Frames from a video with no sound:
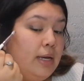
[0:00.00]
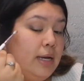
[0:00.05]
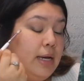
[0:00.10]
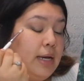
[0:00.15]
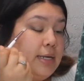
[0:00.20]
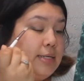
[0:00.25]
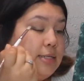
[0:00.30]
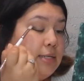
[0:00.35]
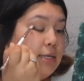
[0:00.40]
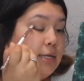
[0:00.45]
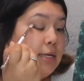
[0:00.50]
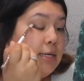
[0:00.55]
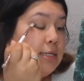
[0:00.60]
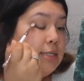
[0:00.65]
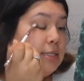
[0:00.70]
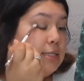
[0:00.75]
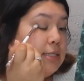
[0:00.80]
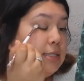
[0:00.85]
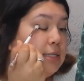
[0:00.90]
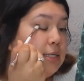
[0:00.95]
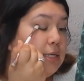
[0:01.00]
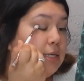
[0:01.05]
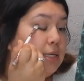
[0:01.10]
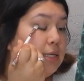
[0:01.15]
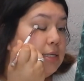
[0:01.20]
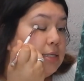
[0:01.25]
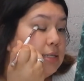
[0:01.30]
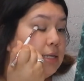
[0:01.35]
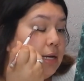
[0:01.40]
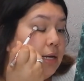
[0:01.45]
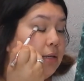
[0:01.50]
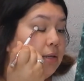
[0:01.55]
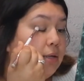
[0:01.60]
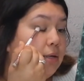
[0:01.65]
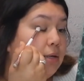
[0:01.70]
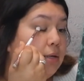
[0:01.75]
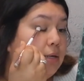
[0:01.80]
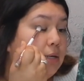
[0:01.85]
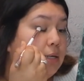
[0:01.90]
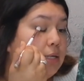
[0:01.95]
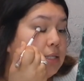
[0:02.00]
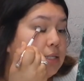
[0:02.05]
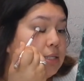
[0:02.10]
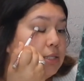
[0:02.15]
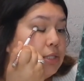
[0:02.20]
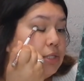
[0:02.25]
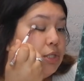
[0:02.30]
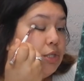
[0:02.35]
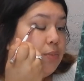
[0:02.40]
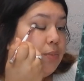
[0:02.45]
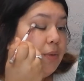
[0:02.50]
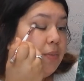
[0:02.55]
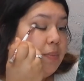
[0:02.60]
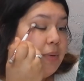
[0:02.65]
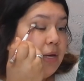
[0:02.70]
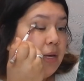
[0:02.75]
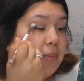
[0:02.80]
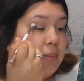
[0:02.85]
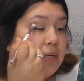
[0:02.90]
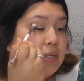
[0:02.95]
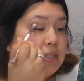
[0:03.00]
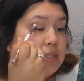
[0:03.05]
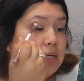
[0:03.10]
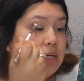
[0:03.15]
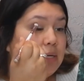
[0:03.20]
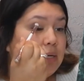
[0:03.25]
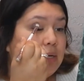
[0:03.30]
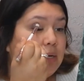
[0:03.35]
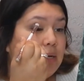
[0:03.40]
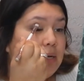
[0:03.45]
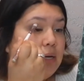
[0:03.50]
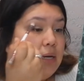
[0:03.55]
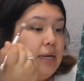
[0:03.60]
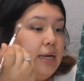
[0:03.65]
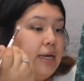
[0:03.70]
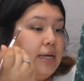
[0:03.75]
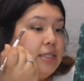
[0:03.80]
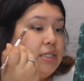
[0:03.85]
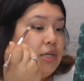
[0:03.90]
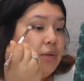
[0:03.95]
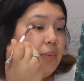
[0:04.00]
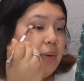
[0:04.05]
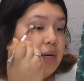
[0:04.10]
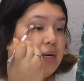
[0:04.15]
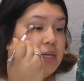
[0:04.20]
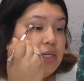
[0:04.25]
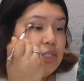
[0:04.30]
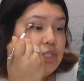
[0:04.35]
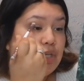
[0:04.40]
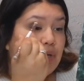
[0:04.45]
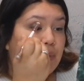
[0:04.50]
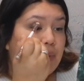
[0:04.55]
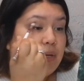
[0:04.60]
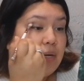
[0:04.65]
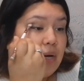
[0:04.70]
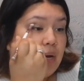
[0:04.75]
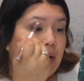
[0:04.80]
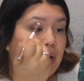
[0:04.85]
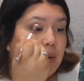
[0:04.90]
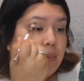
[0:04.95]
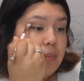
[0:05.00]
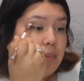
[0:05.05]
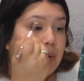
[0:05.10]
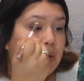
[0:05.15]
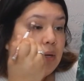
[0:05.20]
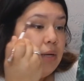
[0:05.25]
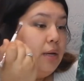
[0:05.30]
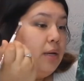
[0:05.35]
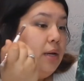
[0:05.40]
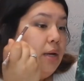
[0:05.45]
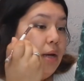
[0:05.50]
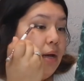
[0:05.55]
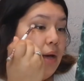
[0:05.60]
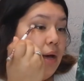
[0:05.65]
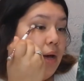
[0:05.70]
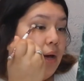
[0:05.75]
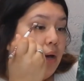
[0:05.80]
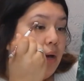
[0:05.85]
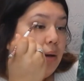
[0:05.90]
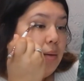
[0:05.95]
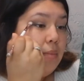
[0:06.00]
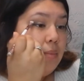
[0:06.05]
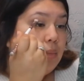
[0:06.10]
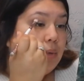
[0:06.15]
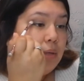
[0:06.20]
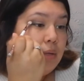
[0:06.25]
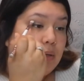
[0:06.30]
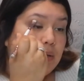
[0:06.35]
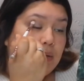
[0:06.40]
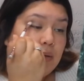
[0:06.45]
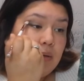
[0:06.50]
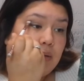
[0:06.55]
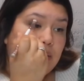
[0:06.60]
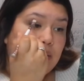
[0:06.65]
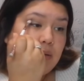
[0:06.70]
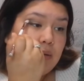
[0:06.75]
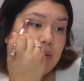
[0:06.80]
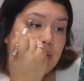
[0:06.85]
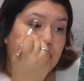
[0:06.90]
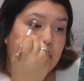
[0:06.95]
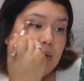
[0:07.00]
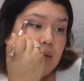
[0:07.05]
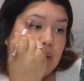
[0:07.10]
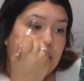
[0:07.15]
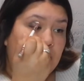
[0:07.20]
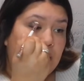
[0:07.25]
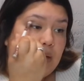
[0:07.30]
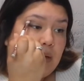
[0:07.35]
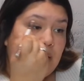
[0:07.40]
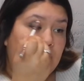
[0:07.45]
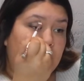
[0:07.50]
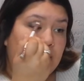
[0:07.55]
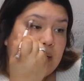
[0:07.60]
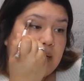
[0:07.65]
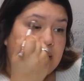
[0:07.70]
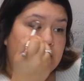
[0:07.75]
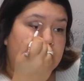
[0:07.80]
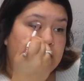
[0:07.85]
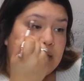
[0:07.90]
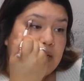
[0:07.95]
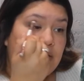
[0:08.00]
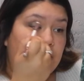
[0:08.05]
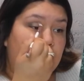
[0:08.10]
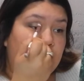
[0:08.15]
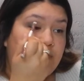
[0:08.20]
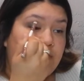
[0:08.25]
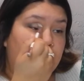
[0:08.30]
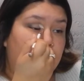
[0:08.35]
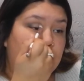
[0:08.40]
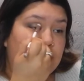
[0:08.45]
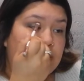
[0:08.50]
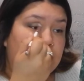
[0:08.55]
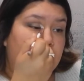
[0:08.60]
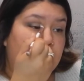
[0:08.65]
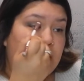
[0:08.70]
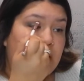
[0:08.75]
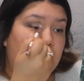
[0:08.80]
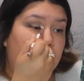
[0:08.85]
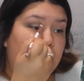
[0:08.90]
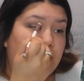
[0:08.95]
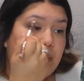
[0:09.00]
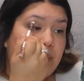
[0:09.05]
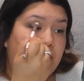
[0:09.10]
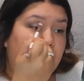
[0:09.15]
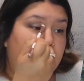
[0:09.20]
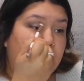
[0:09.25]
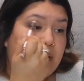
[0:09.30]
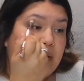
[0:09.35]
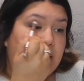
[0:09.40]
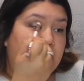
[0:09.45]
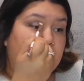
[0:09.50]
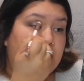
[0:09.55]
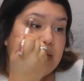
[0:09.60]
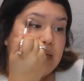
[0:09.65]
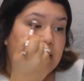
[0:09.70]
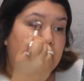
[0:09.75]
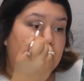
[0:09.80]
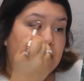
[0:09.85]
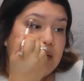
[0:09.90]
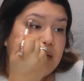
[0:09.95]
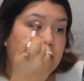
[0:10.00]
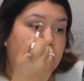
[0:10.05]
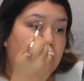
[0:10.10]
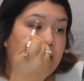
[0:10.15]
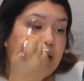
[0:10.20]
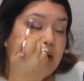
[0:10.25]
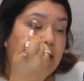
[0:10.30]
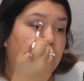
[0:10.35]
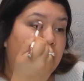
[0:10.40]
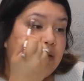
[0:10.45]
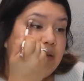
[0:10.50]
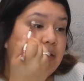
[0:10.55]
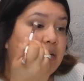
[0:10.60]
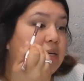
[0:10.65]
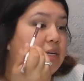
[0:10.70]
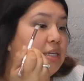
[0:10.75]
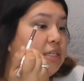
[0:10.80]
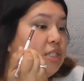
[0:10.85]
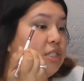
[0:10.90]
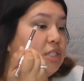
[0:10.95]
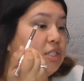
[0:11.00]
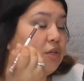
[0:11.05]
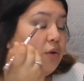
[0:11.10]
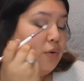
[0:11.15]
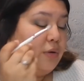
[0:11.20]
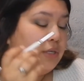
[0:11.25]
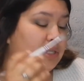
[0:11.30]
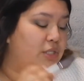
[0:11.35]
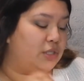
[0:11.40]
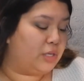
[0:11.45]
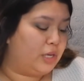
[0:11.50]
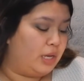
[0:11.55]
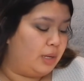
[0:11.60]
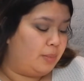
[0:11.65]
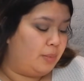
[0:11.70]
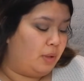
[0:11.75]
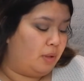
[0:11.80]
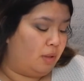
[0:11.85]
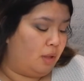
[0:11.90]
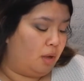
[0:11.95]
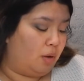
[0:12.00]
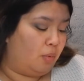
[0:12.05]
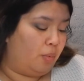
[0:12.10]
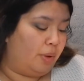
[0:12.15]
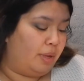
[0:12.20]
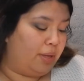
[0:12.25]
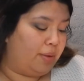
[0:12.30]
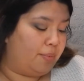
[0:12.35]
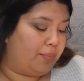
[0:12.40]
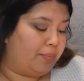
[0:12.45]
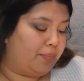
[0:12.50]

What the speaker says: As you can see, this color is super pigmented. It's already showing up. And like I say, if you just keep blending, that color is just going to come a long way.